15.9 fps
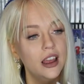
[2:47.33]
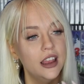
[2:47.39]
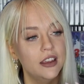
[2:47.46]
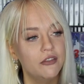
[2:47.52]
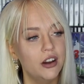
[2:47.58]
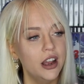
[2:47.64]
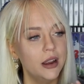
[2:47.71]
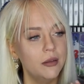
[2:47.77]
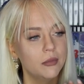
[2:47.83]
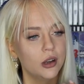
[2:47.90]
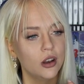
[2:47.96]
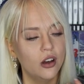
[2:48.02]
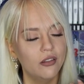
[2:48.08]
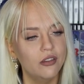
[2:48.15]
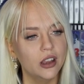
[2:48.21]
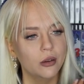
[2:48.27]
If I am
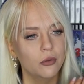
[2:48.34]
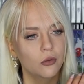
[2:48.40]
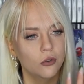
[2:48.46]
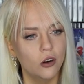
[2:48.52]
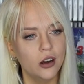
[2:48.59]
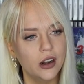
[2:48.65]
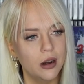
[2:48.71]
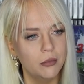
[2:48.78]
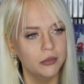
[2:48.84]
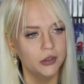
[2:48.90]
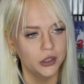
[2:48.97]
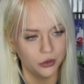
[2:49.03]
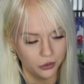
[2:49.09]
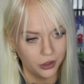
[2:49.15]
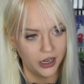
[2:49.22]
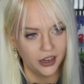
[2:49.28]
loving what I'm
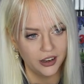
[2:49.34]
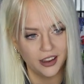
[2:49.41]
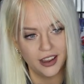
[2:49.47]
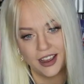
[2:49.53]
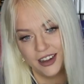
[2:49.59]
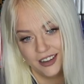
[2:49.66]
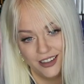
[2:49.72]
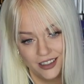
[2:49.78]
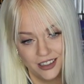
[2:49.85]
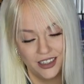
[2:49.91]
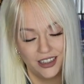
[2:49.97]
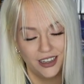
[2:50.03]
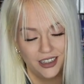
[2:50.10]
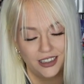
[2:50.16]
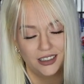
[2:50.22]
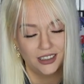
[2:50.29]
doing and it
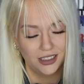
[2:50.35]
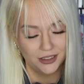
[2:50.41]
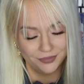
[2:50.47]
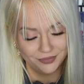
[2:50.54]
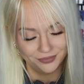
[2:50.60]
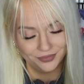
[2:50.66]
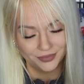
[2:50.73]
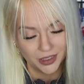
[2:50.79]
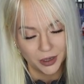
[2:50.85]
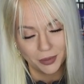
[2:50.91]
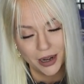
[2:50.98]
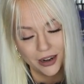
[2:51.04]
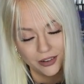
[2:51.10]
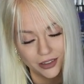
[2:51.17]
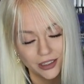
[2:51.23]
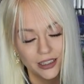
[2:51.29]
is
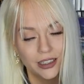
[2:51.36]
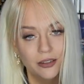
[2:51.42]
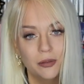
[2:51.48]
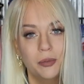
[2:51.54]
apparently